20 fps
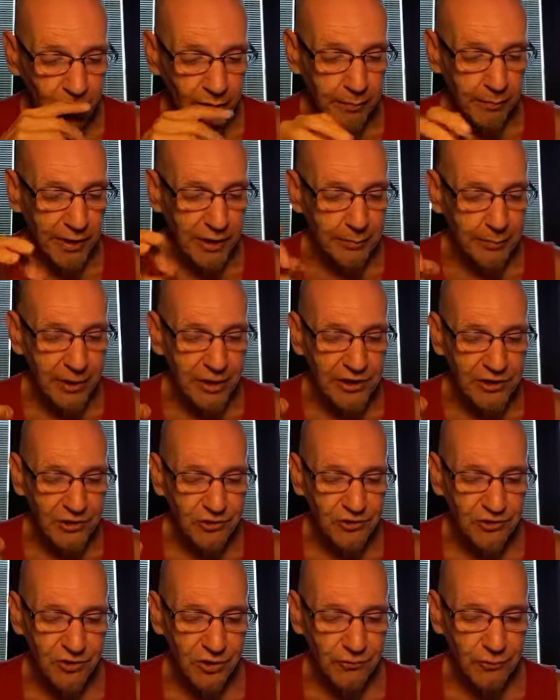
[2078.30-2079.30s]
Many
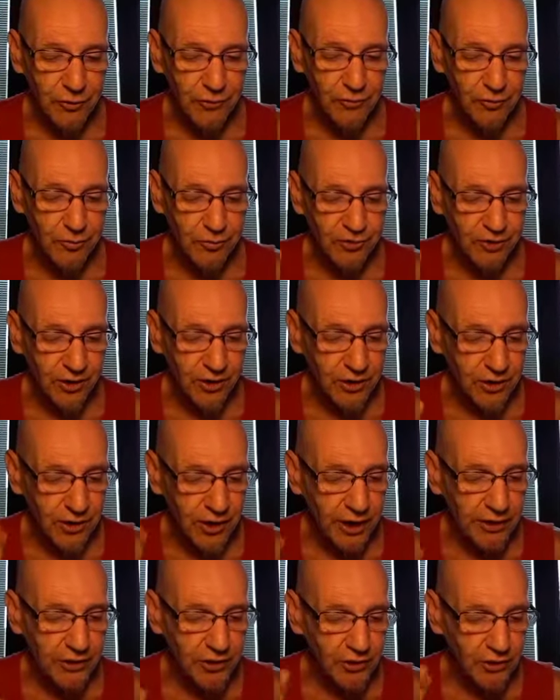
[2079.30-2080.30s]
patients suffering from
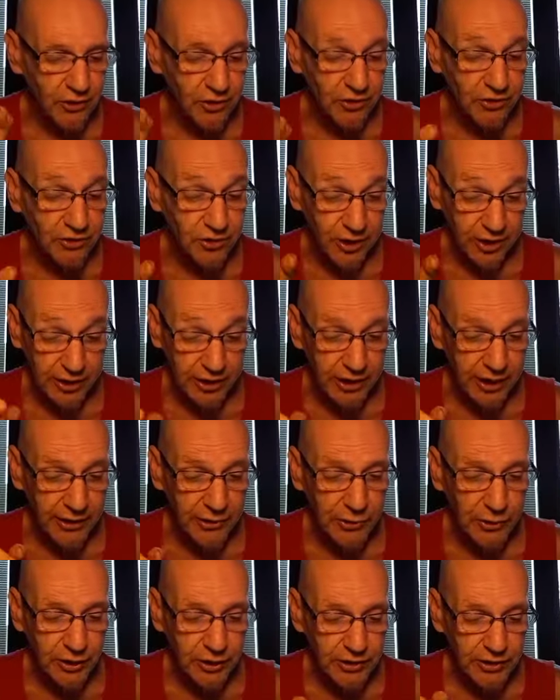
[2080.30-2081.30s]
psychological and
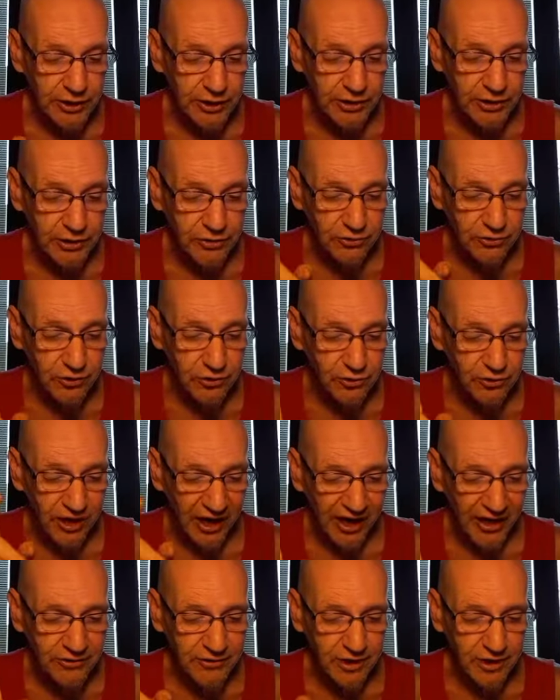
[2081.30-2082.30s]
psychiatric conditions use
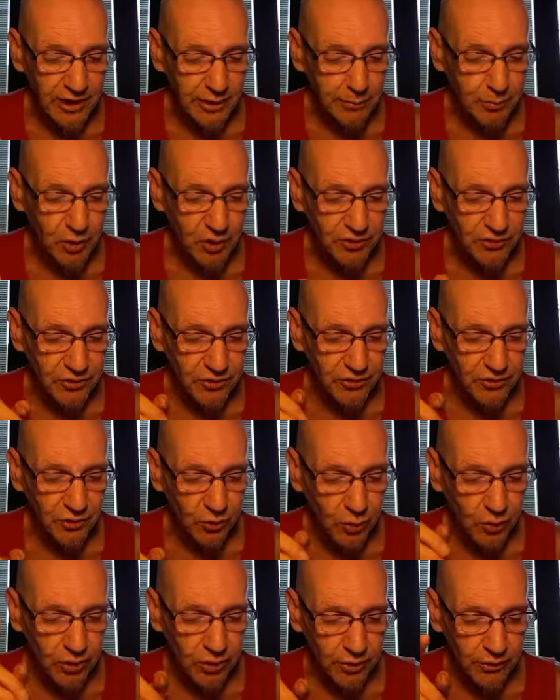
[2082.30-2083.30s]
antidepressants
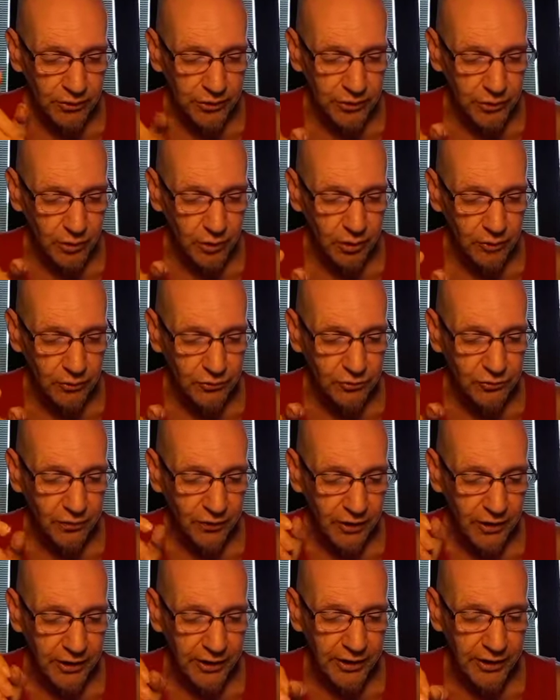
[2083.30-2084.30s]
or other drugs
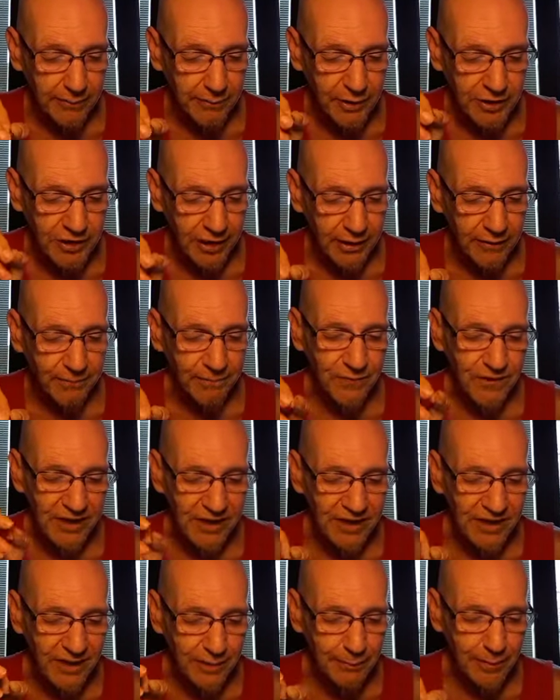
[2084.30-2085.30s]
that inhibit
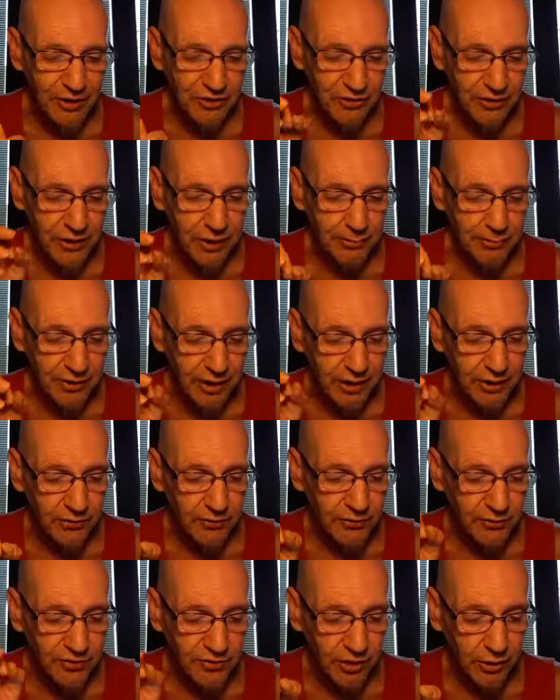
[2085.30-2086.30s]
the uptake
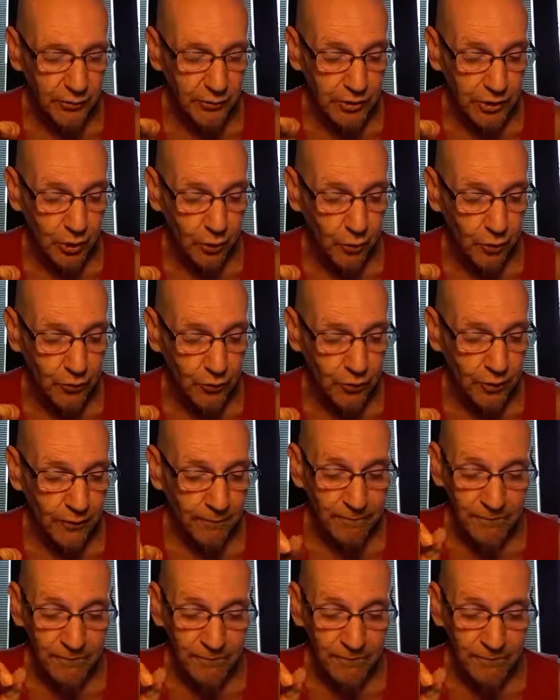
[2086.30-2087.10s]
of serotonin